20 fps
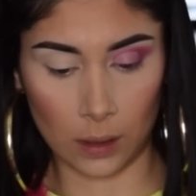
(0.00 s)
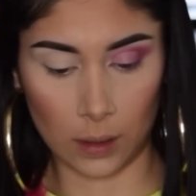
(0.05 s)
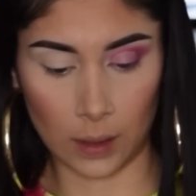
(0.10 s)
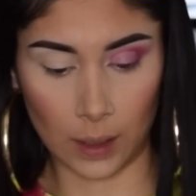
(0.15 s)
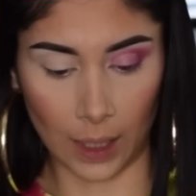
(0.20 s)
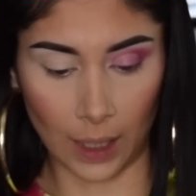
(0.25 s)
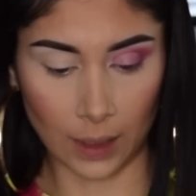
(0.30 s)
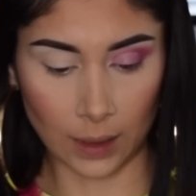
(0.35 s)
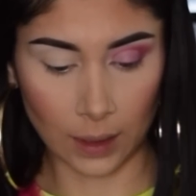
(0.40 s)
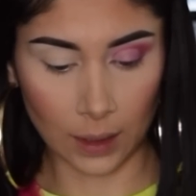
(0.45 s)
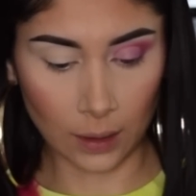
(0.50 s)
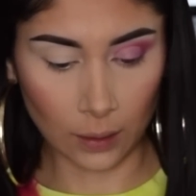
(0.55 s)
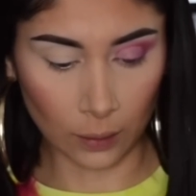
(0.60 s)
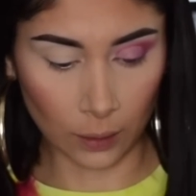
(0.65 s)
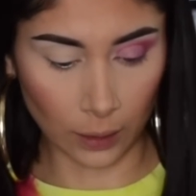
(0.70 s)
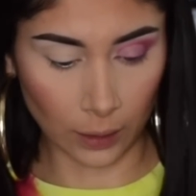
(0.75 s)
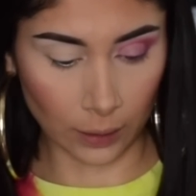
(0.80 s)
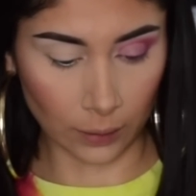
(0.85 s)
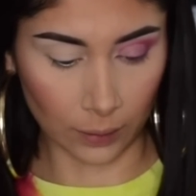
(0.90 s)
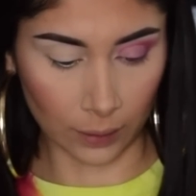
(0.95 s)
It has like a
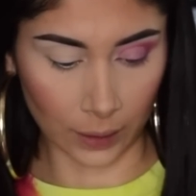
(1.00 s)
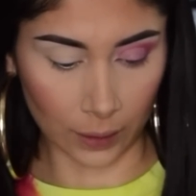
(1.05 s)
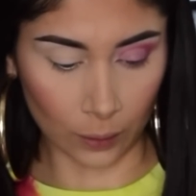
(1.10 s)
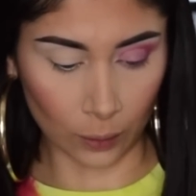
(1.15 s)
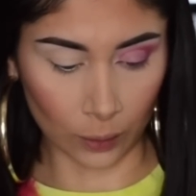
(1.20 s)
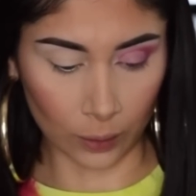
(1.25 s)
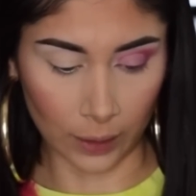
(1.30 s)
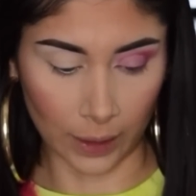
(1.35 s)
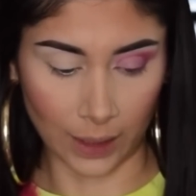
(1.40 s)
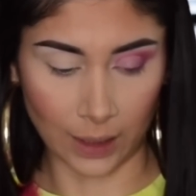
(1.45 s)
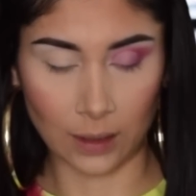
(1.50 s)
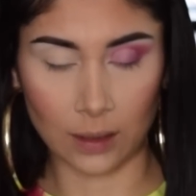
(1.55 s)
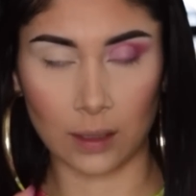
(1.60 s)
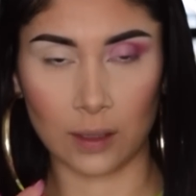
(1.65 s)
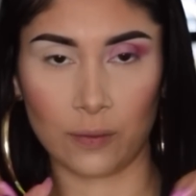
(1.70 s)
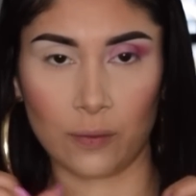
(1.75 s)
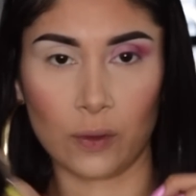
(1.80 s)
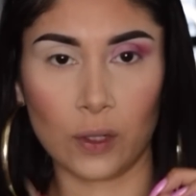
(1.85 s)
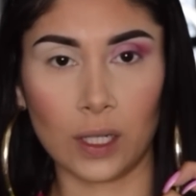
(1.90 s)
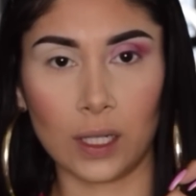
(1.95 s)
lot of little like
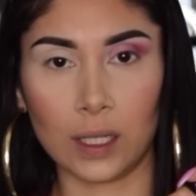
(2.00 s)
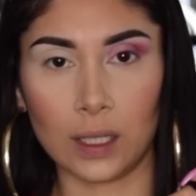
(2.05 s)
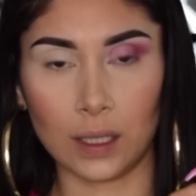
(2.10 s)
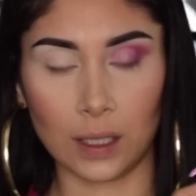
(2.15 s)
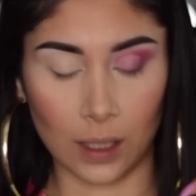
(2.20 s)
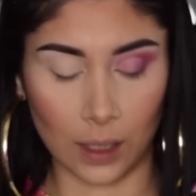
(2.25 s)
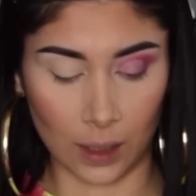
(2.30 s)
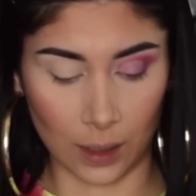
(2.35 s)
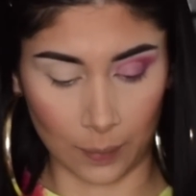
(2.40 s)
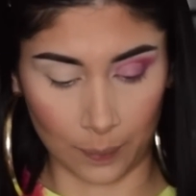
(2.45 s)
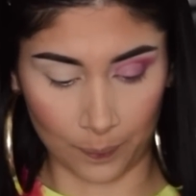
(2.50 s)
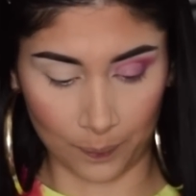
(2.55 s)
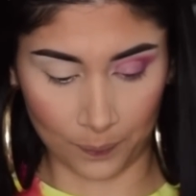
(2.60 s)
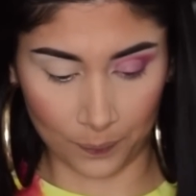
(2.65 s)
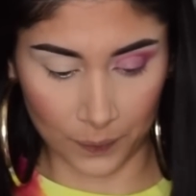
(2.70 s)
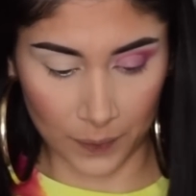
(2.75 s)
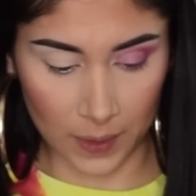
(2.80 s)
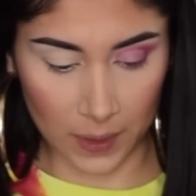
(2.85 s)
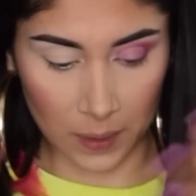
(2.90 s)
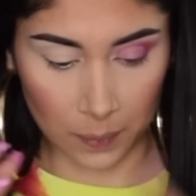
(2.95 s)
different
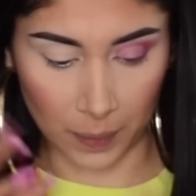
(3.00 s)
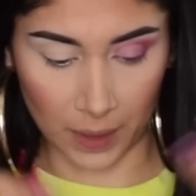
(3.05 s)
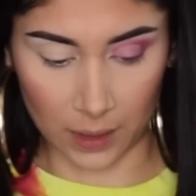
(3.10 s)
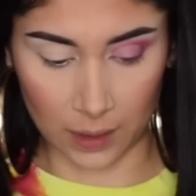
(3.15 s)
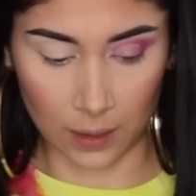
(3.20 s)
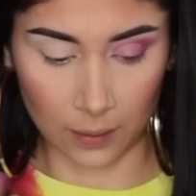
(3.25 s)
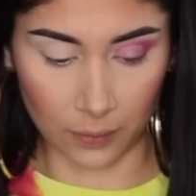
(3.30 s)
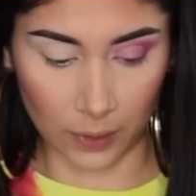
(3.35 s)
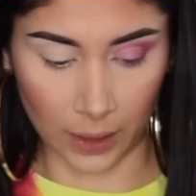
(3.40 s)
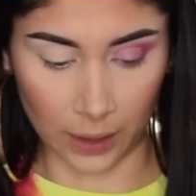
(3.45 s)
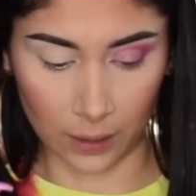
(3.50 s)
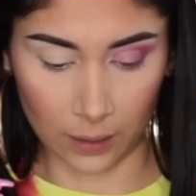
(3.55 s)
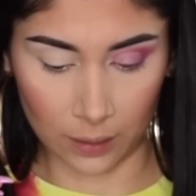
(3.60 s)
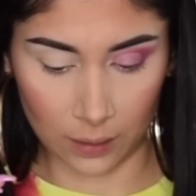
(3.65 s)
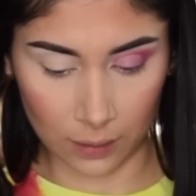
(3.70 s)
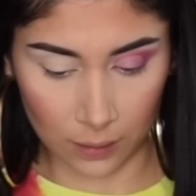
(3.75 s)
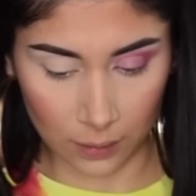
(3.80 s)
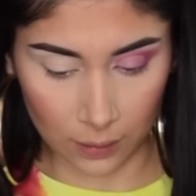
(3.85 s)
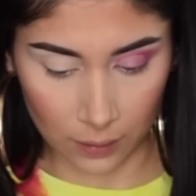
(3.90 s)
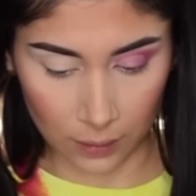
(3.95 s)
specks of like
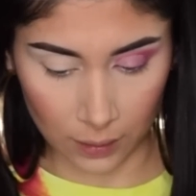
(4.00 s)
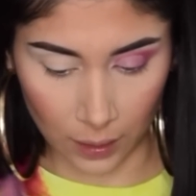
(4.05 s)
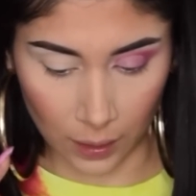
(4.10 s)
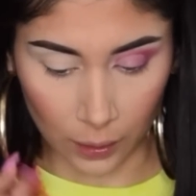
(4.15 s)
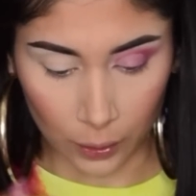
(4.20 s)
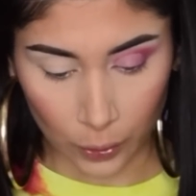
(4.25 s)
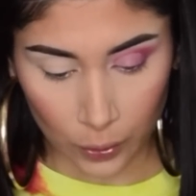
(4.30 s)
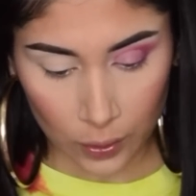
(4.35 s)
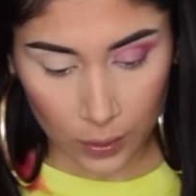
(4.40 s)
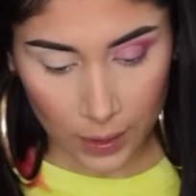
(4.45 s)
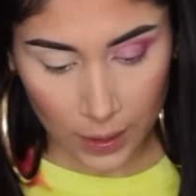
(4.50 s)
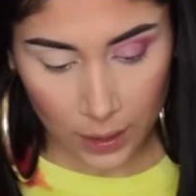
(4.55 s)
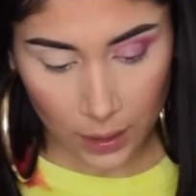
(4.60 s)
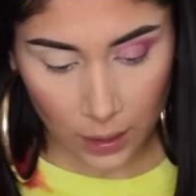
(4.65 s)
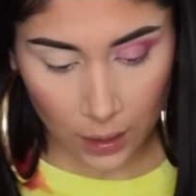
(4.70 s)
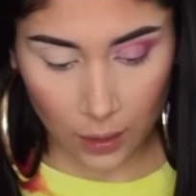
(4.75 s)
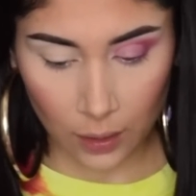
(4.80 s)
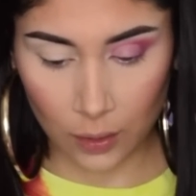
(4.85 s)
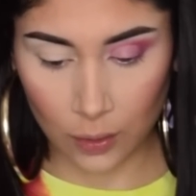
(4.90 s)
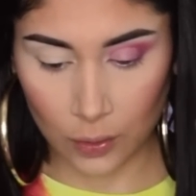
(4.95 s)
colors in
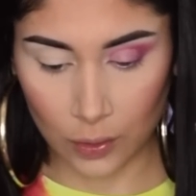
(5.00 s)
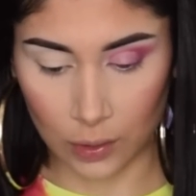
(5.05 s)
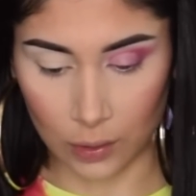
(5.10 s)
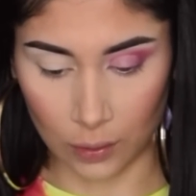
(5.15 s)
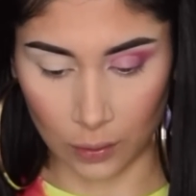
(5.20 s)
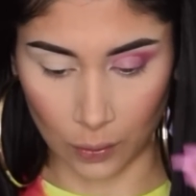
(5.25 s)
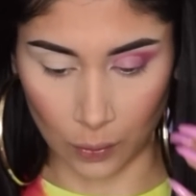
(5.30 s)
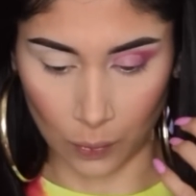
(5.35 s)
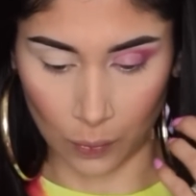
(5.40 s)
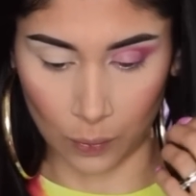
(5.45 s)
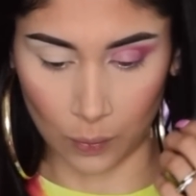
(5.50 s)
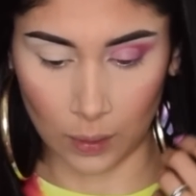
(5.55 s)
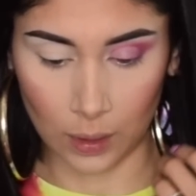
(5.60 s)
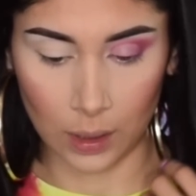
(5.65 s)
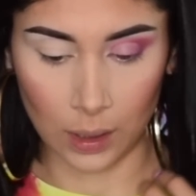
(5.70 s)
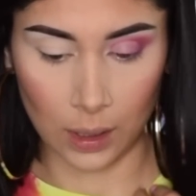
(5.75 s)
there, so